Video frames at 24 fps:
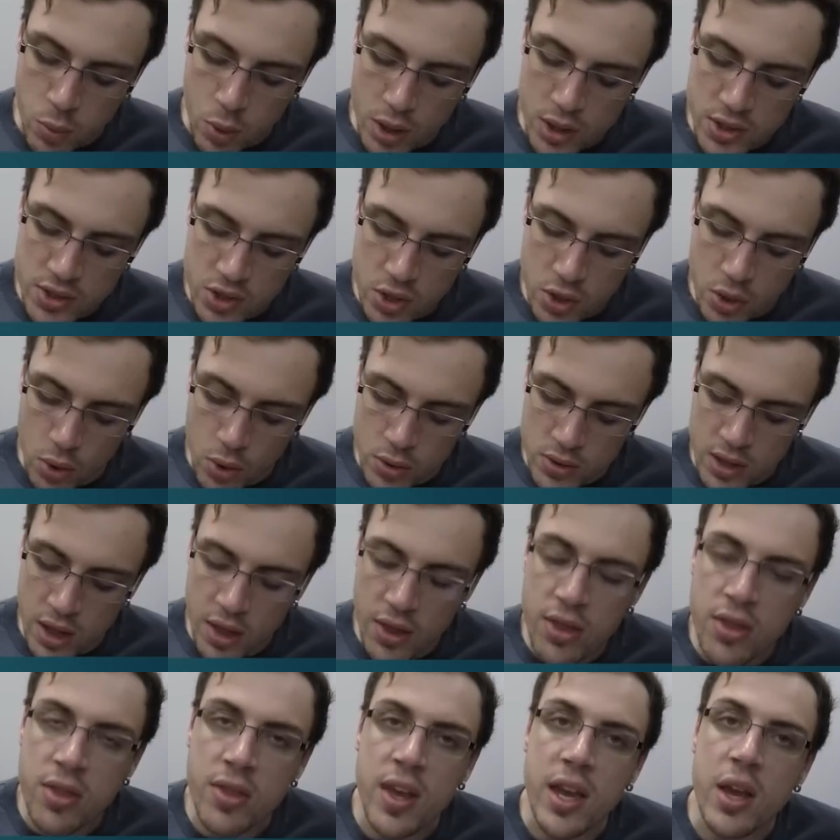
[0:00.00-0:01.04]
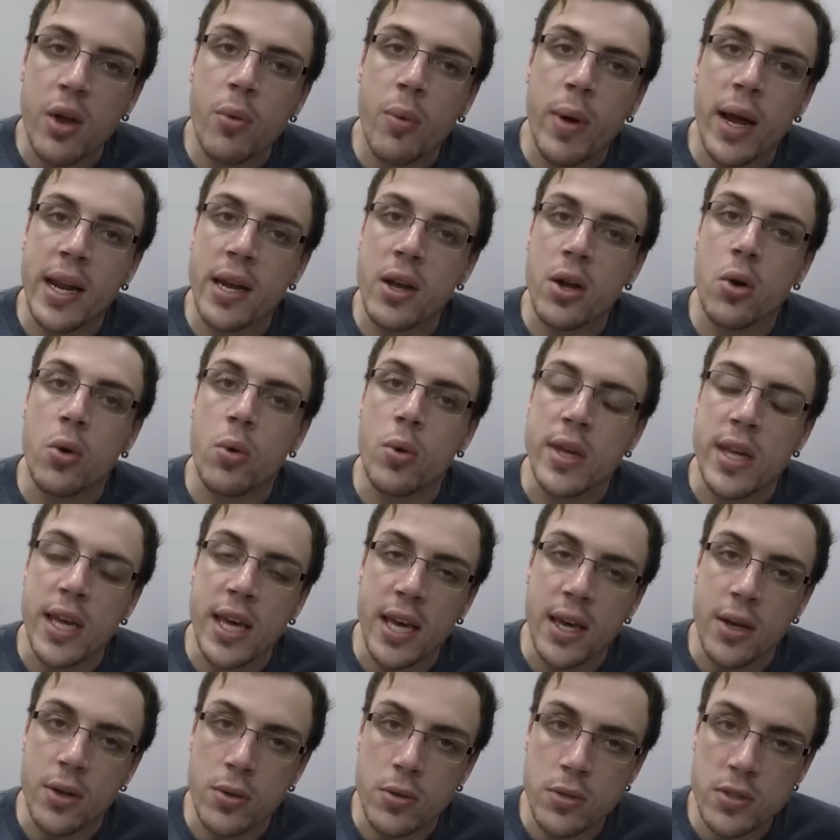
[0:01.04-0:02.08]
what is called the theoretical
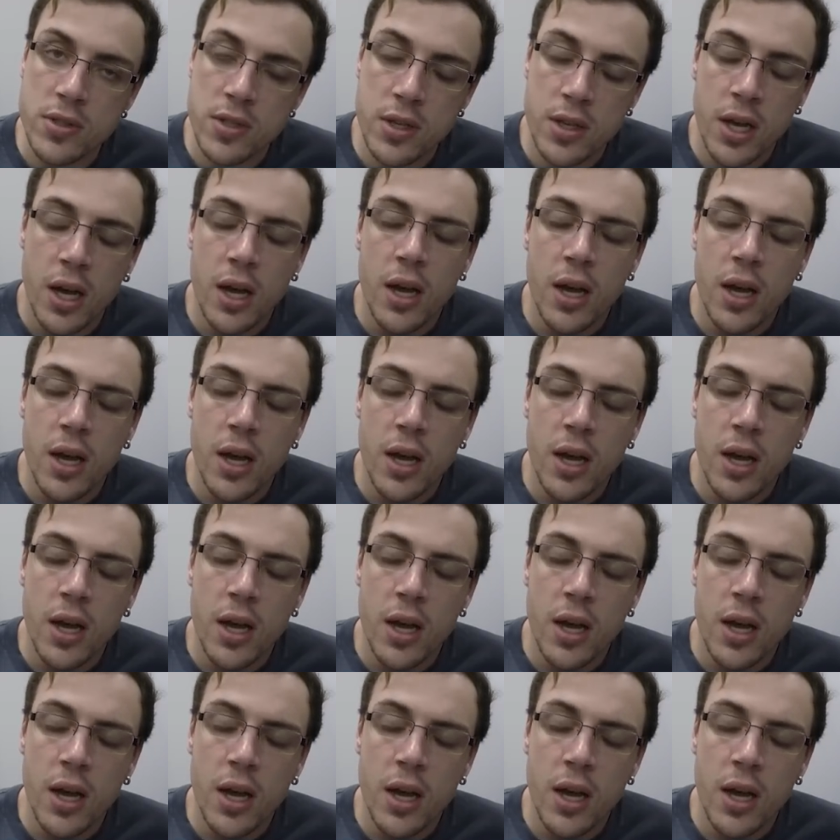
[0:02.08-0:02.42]
yield.